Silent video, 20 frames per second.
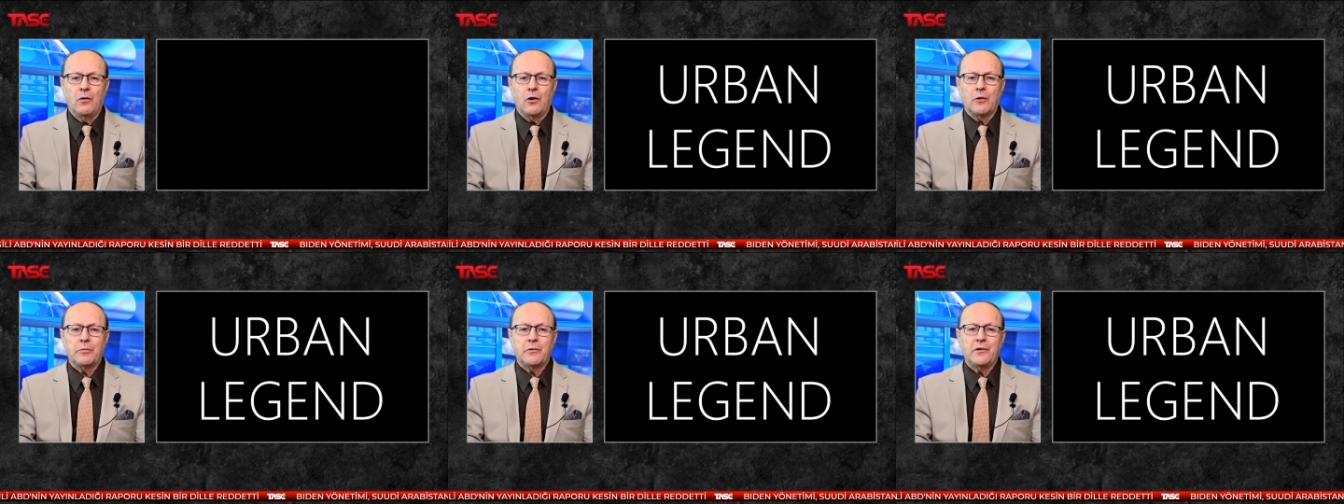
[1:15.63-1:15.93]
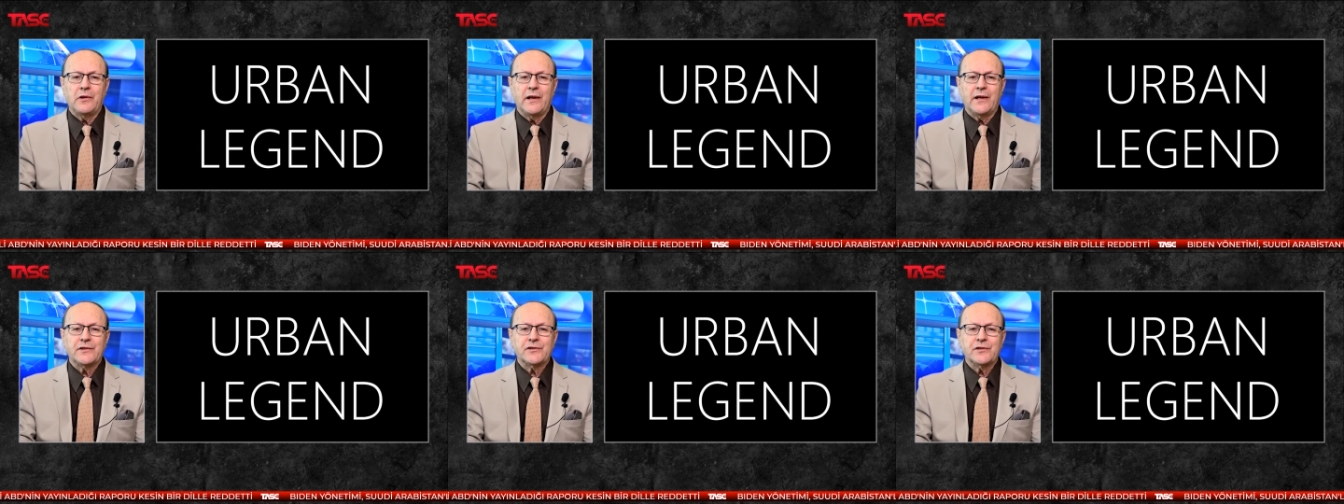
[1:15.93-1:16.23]

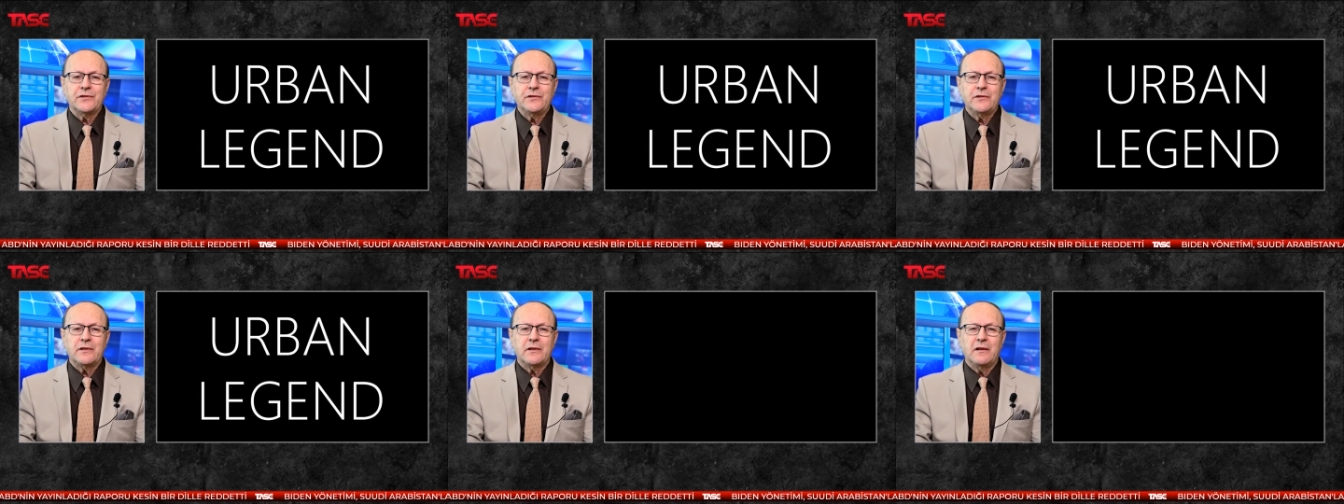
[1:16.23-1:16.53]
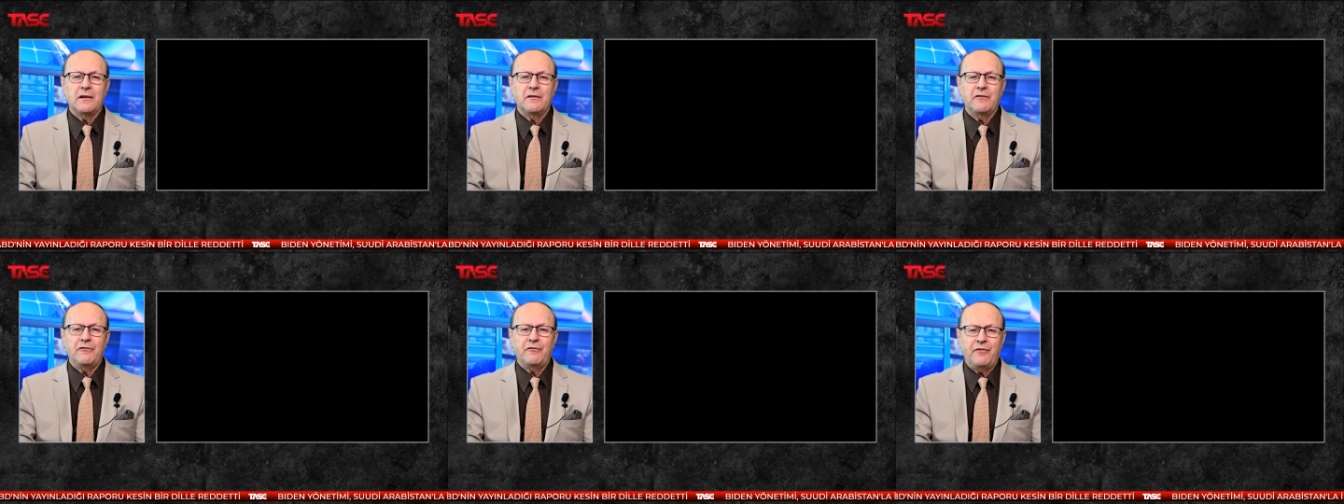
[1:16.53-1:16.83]
urban legend,
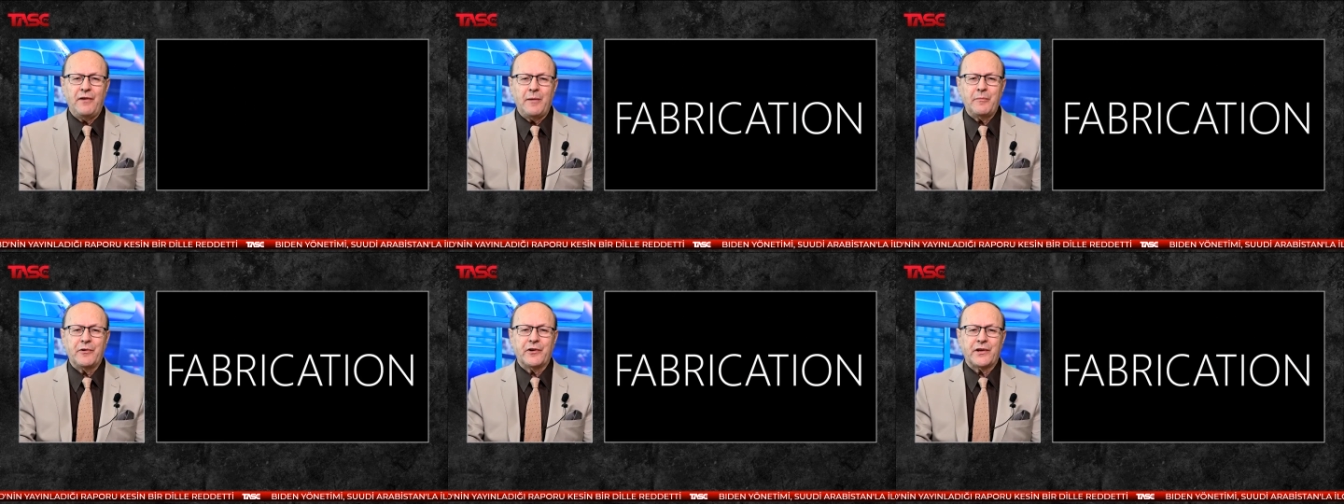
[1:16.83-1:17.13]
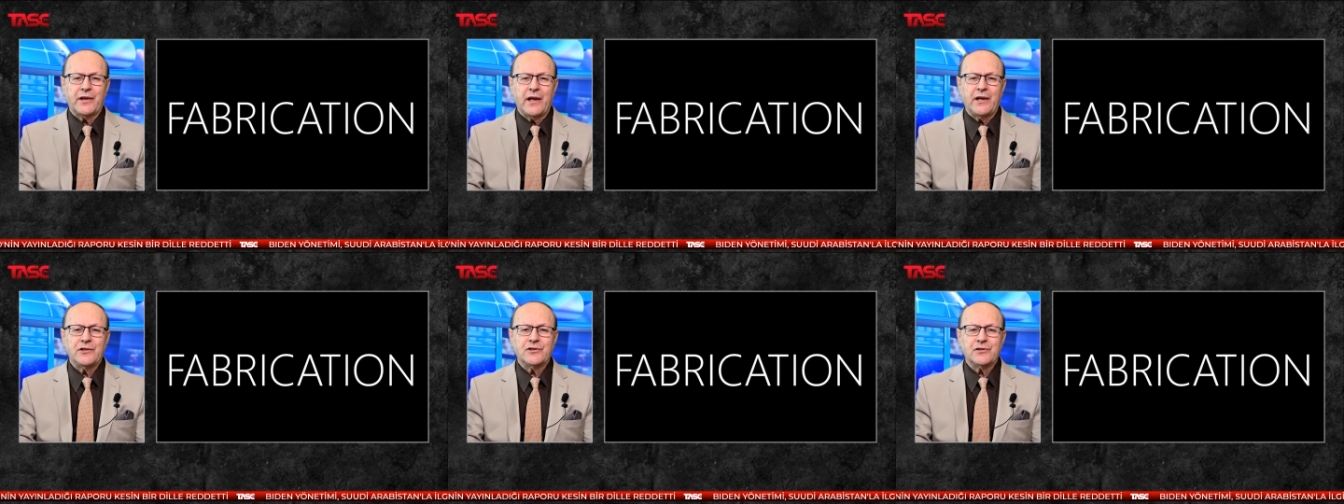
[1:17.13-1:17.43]

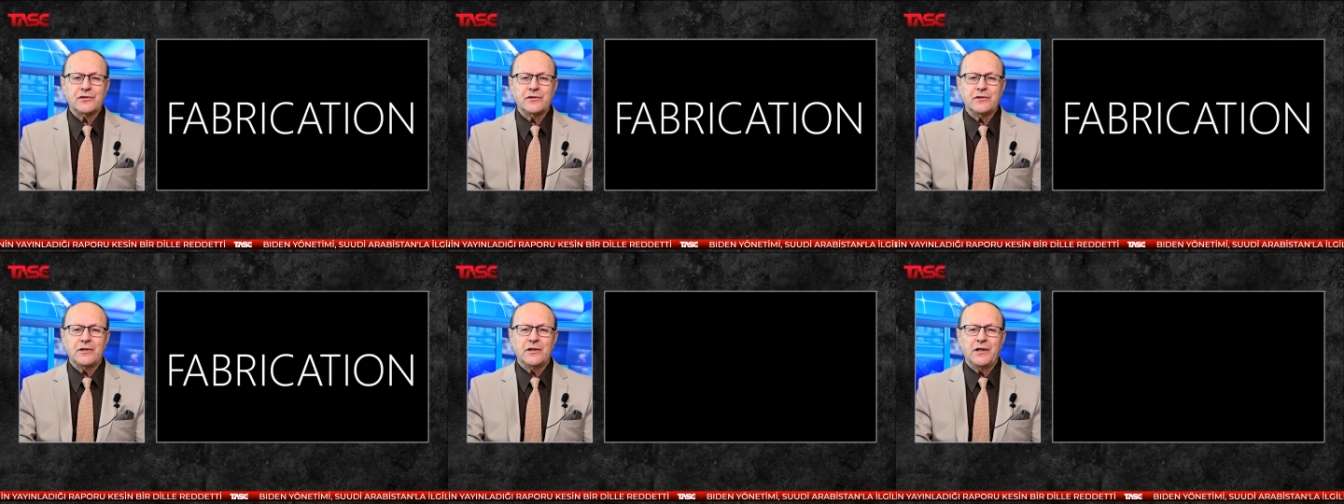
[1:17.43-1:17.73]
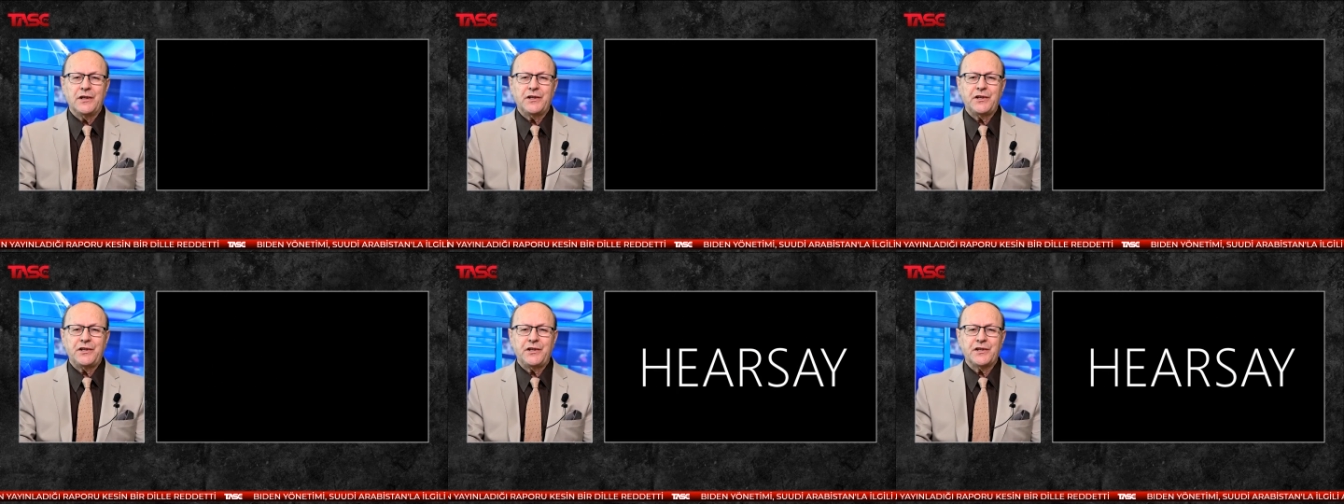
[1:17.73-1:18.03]
fabrication,
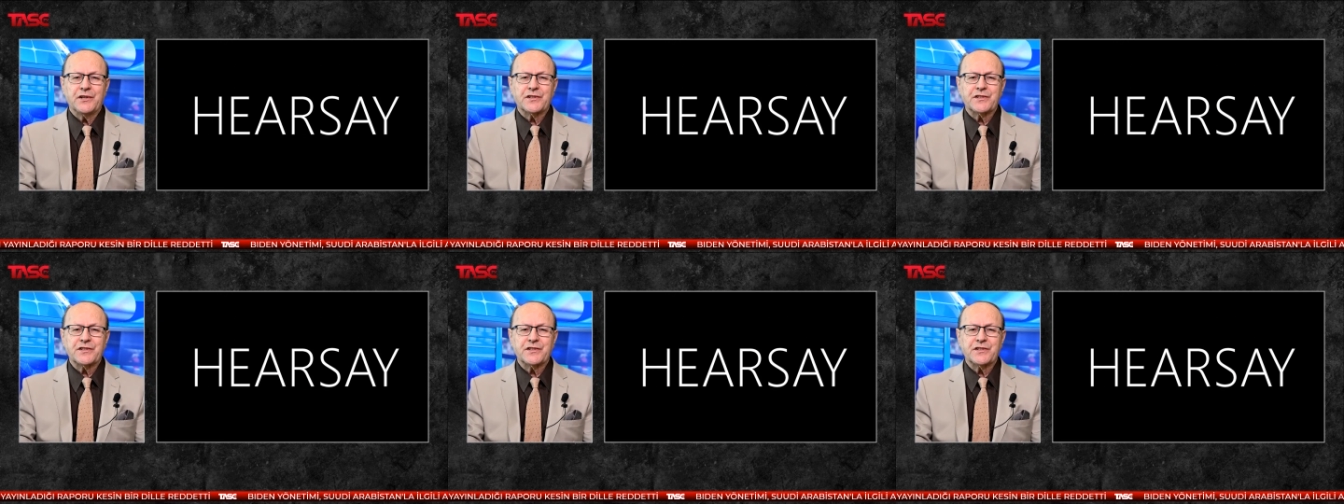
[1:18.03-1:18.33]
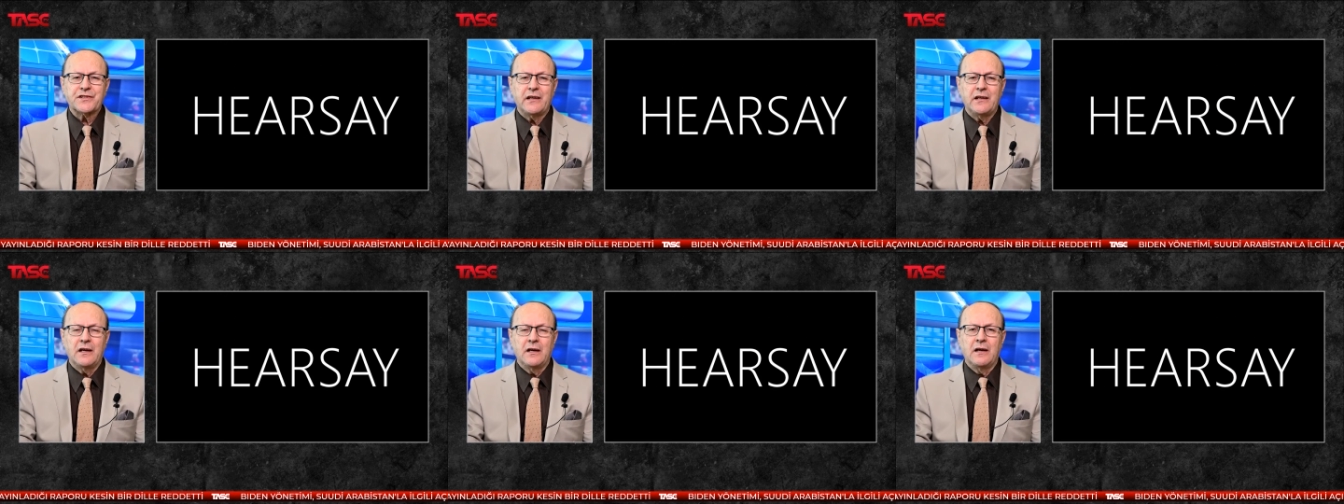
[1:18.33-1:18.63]

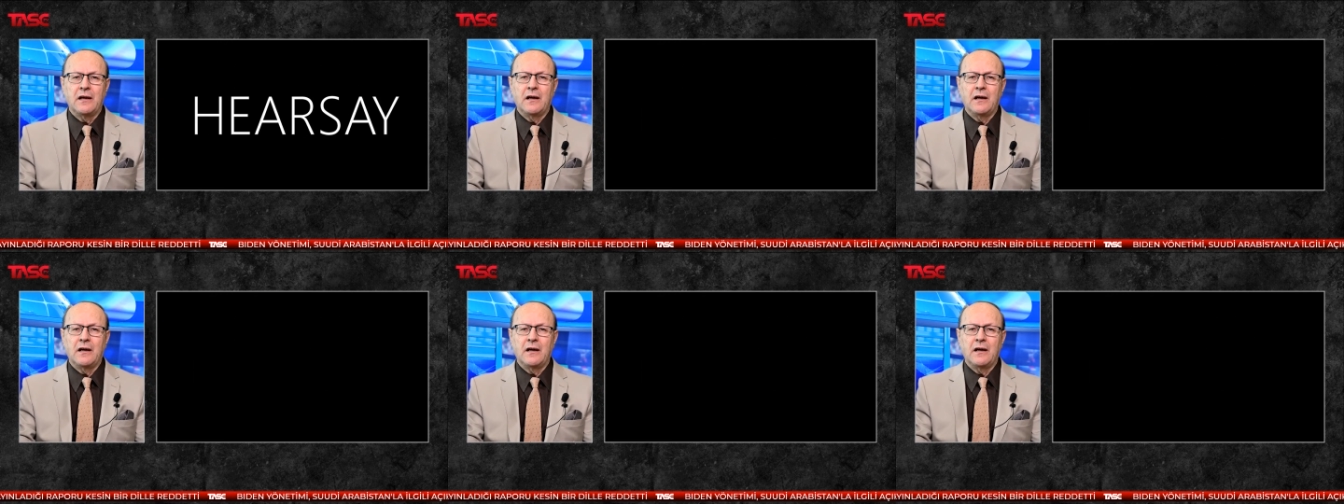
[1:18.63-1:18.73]
hearsay,